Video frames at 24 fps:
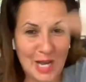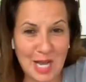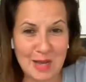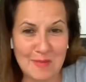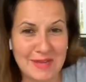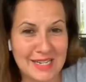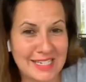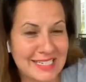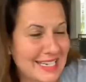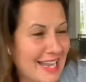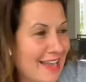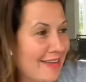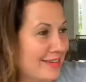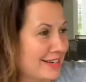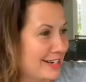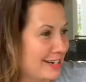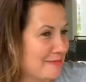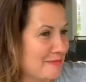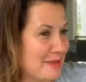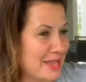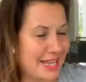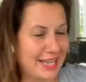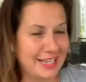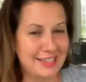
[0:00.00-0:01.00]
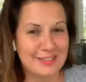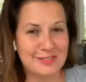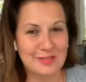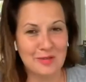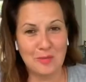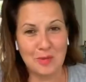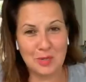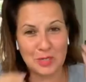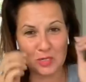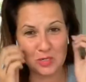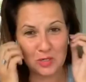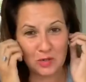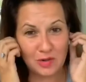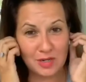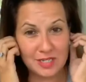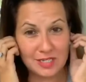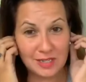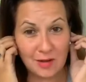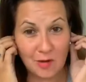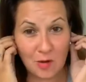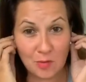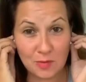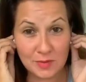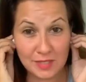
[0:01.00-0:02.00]
coming down here making so much noise.
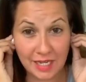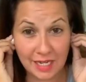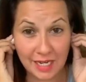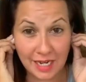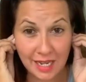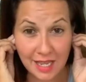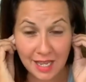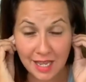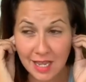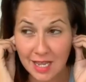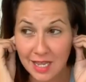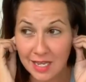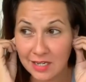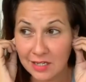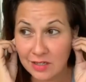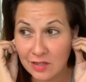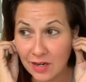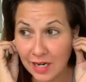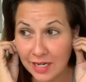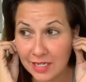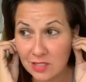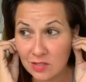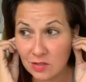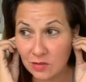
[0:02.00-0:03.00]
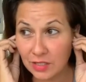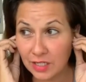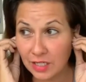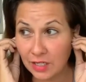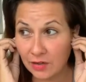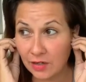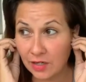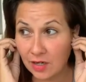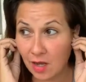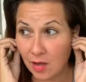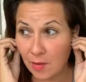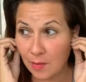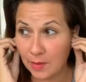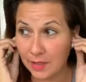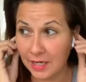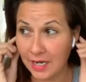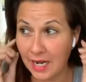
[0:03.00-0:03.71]
I hope that you guys don't hear it all, but